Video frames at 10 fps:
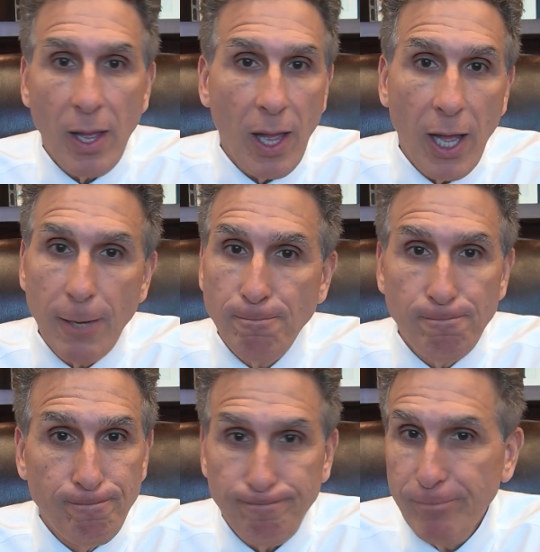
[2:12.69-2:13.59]

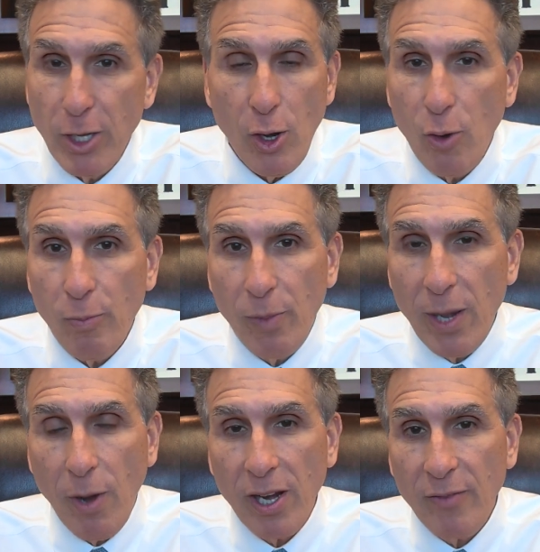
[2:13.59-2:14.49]
you know,
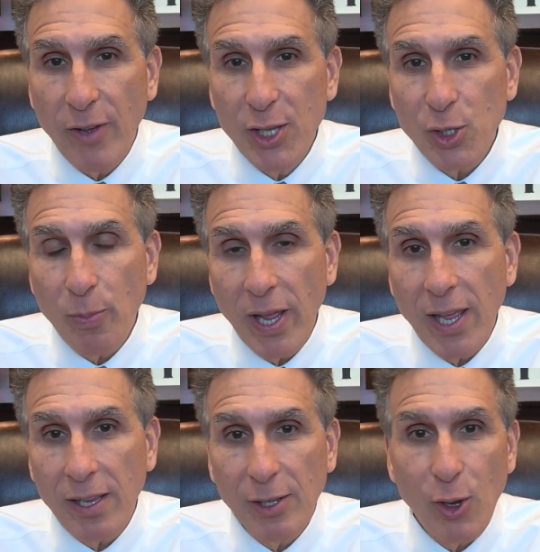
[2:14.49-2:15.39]
money market funds are
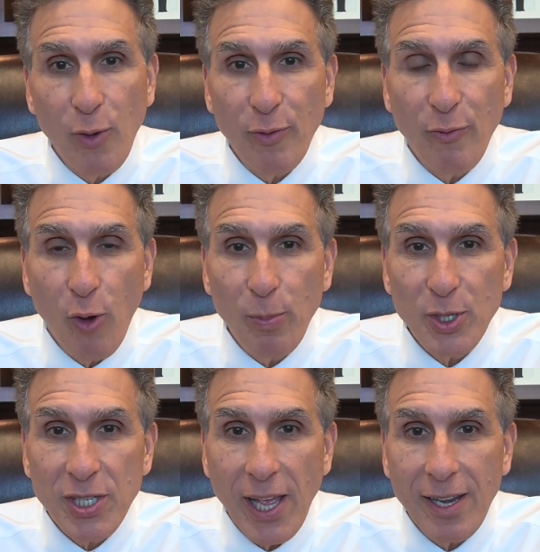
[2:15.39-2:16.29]
paying a little over
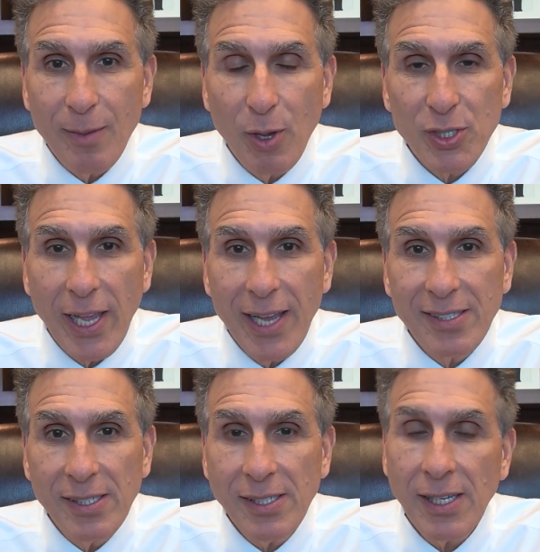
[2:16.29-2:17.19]
4% in most
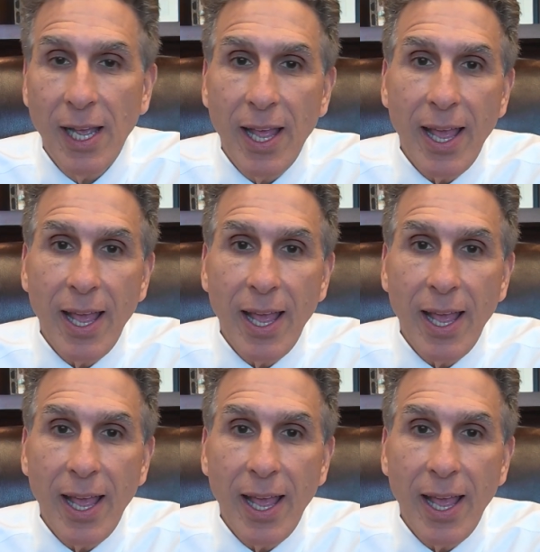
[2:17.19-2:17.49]
cases.